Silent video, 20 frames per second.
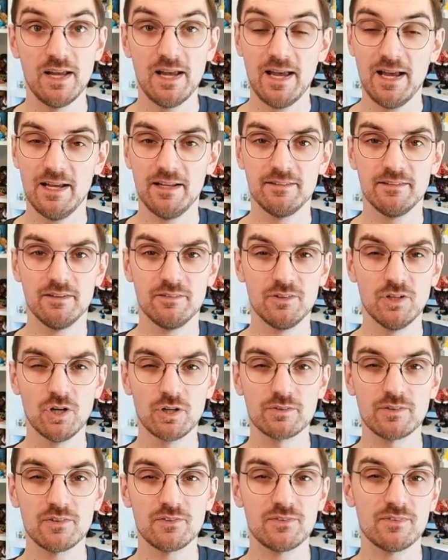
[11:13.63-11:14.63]
And
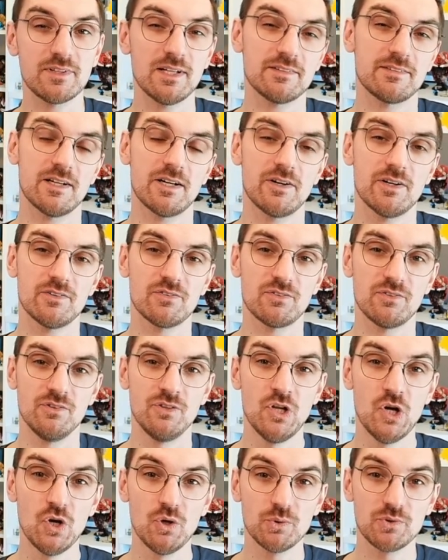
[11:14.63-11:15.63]
notice that there is
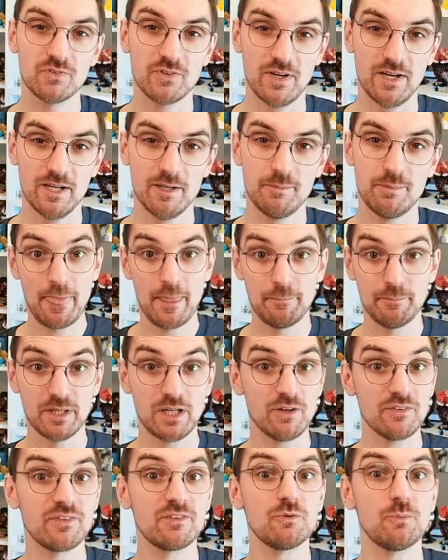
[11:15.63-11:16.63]
no type
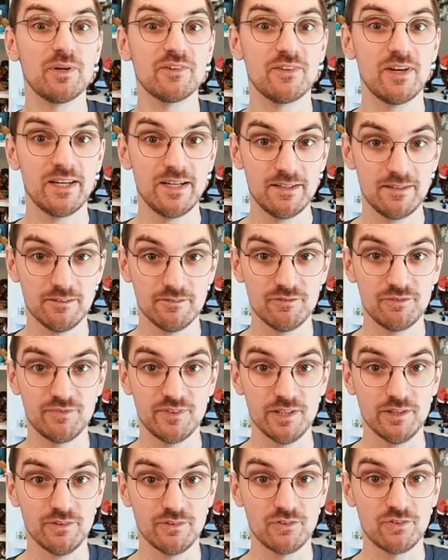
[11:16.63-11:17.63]
because it was a hidden
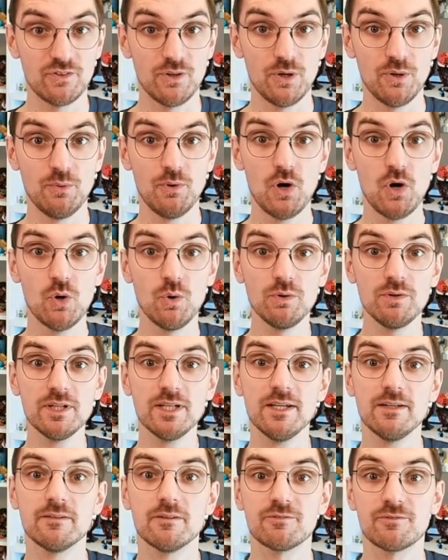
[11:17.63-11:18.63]
field, so only
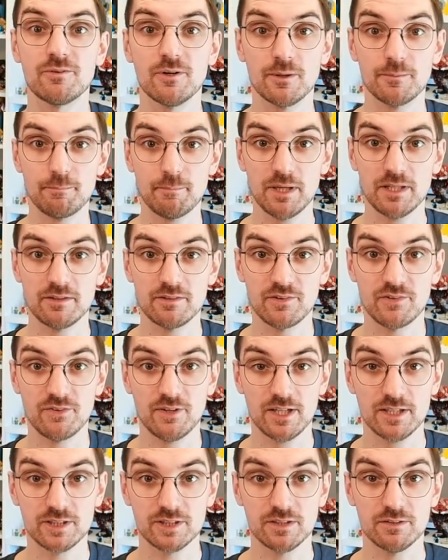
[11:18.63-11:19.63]
in the Front Matter
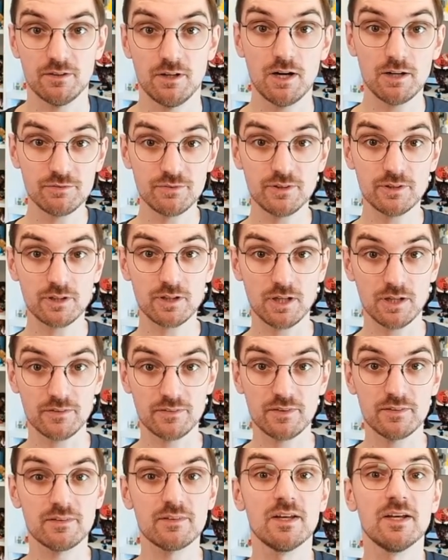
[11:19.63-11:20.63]
section of your
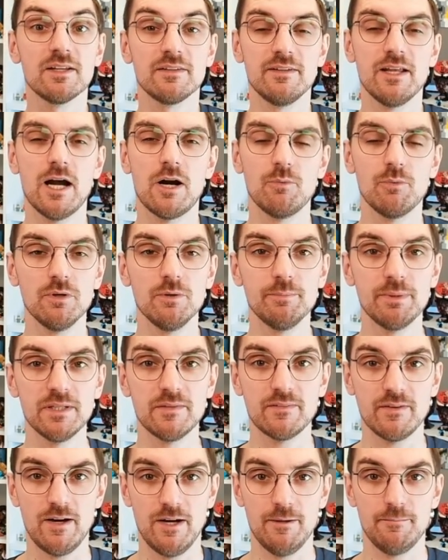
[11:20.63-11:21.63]
content there will be
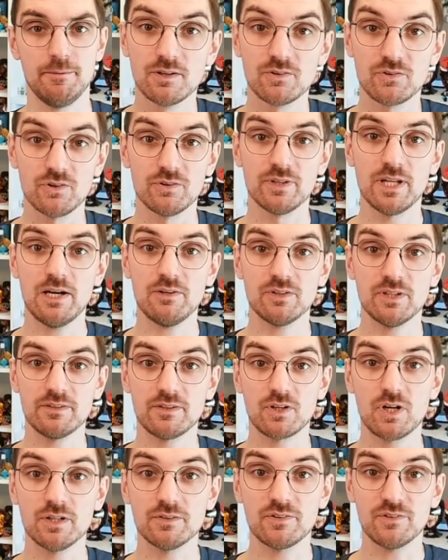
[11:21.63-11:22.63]
type. So now that the
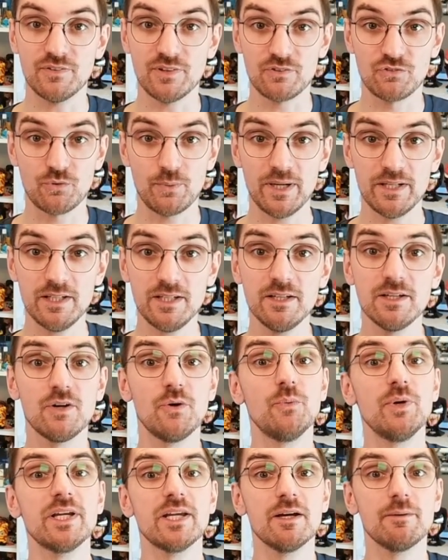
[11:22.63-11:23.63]
content is ready,
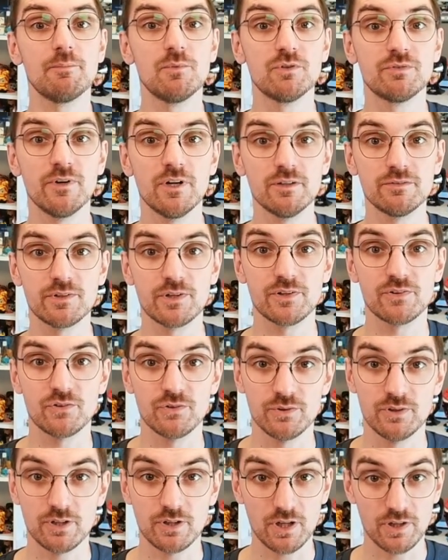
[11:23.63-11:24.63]
we can move over to
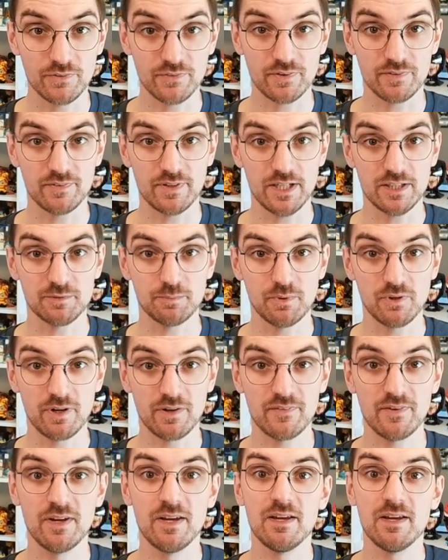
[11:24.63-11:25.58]
the content dashboard,